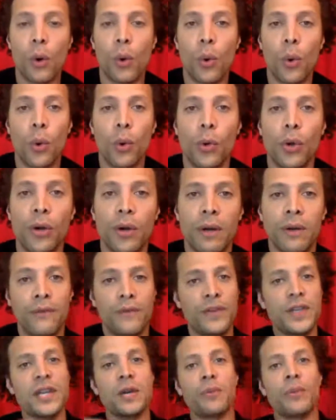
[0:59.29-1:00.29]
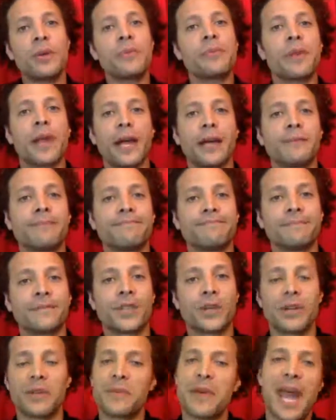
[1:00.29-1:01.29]
or via replay.
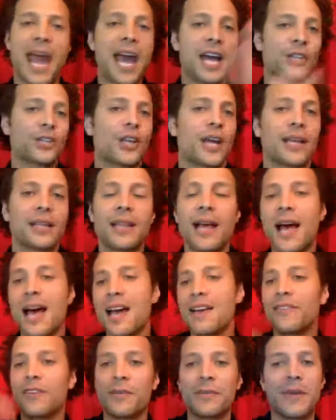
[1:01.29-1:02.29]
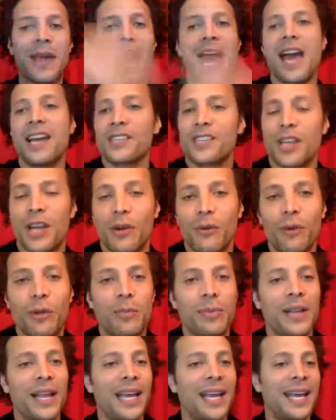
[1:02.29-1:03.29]
So give me a hashtag live, give me a hashtag
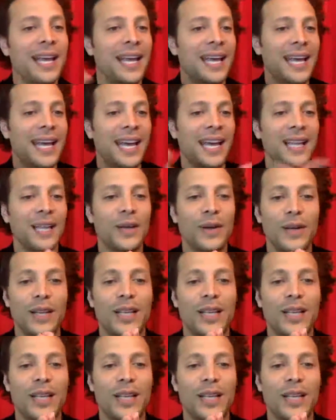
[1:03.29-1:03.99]
replay. Hello,